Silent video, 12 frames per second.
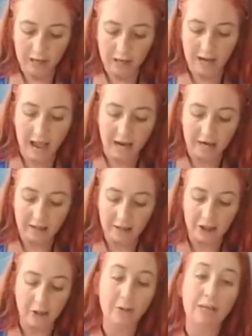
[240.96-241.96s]
an act,
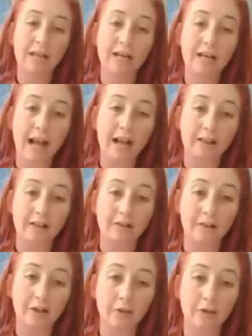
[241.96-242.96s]
she was in an active
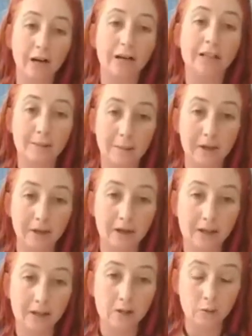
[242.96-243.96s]
shooter
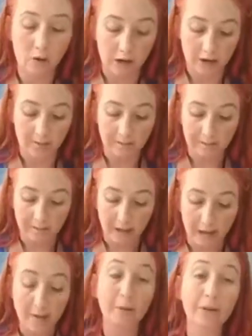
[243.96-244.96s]
experience where
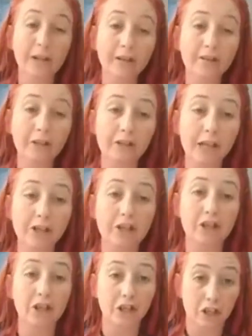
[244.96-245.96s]
I believe she said
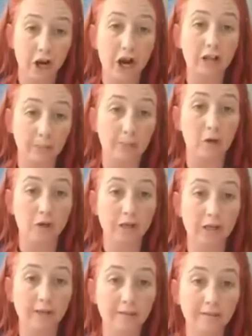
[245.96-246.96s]
she shot the
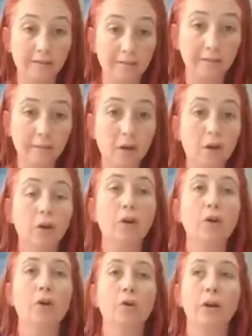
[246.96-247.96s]
person
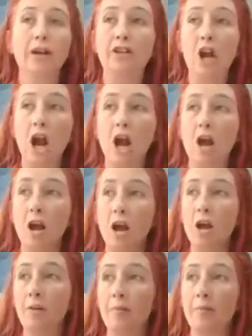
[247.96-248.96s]
who had shot
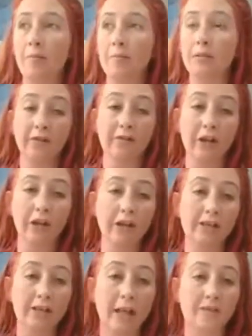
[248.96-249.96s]
uh, um,
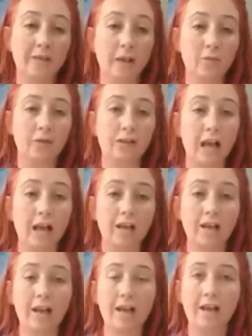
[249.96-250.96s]
civilians and then was
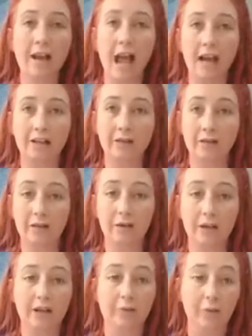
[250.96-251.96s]
in active
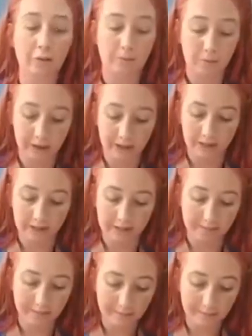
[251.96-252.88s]
shooting with police,